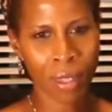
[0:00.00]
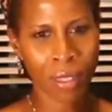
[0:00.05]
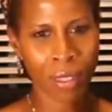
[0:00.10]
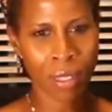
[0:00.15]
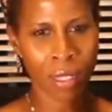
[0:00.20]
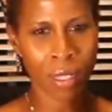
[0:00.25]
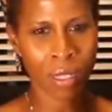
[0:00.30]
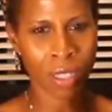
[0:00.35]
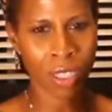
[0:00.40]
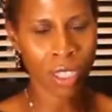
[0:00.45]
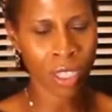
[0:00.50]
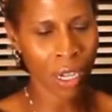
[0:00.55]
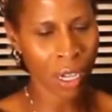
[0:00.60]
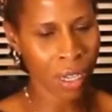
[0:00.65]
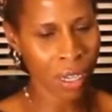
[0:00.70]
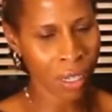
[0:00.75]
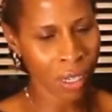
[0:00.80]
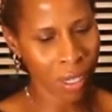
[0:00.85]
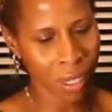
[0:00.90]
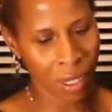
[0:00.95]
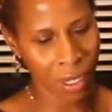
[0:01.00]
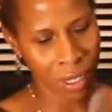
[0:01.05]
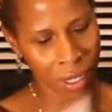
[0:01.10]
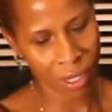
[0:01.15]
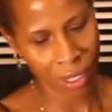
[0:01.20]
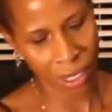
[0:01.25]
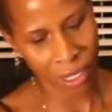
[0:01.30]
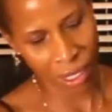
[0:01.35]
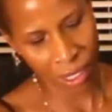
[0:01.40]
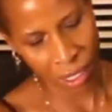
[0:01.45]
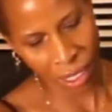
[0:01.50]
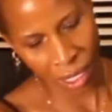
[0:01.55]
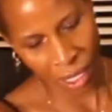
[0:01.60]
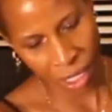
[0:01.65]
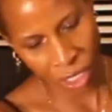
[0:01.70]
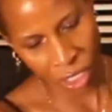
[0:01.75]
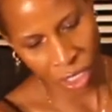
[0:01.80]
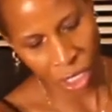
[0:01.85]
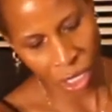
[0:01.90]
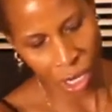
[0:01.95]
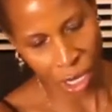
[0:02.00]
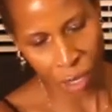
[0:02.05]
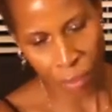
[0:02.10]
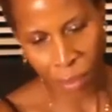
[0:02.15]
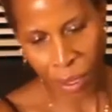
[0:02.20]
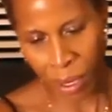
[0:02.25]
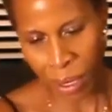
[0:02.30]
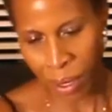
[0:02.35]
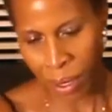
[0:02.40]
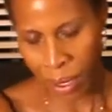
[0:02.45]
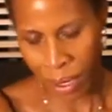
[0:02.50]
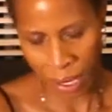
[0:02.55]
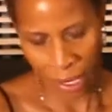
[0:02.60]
sunshine, it says Hey Charmer.